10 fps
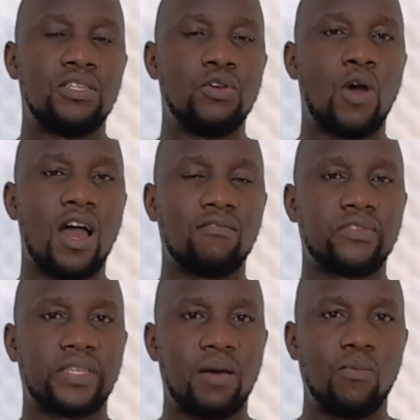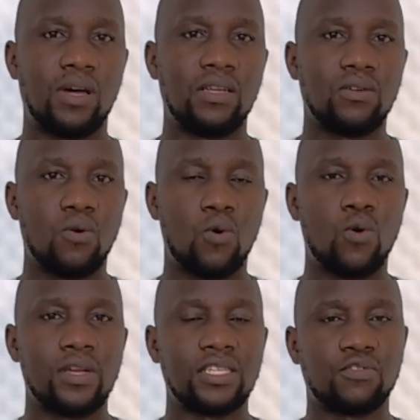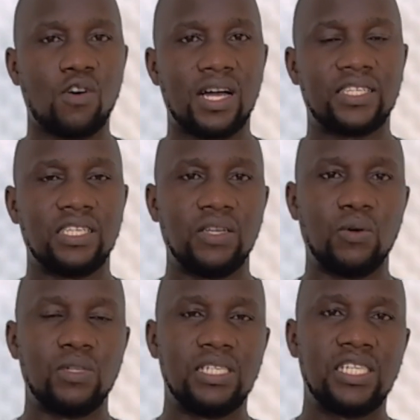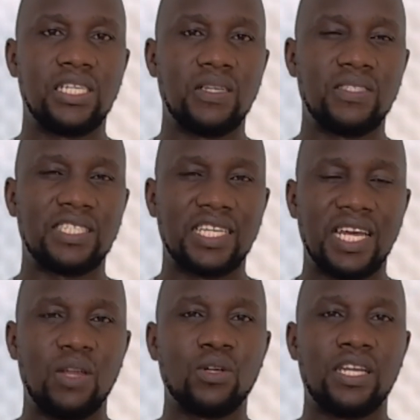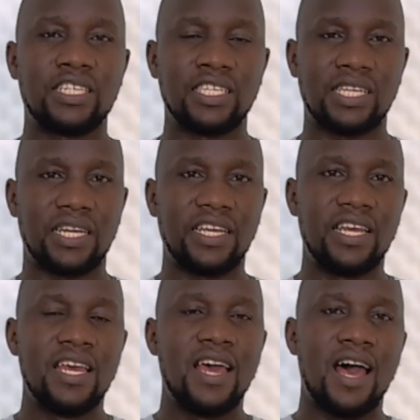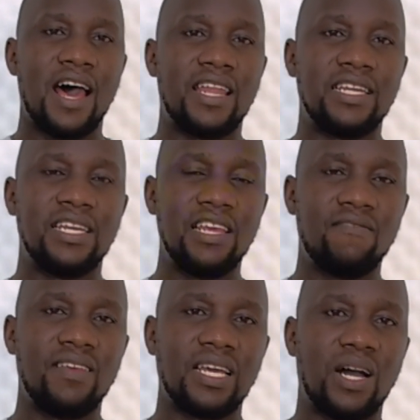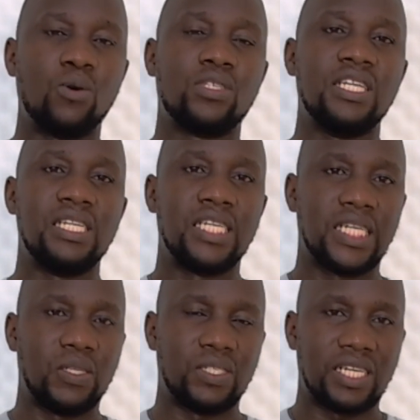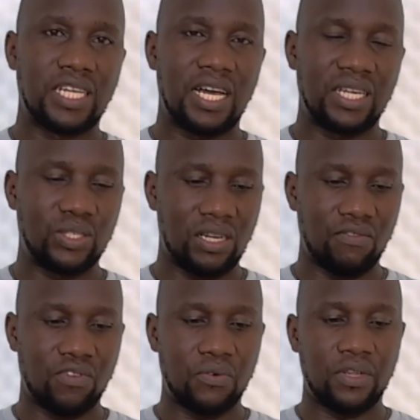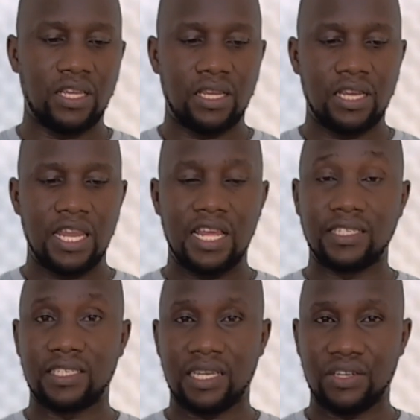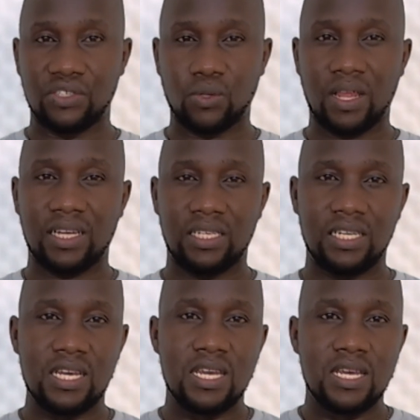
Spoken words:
you have someone who is focusing on details that are not necessary and leaving out the details that are actually very necessary. So that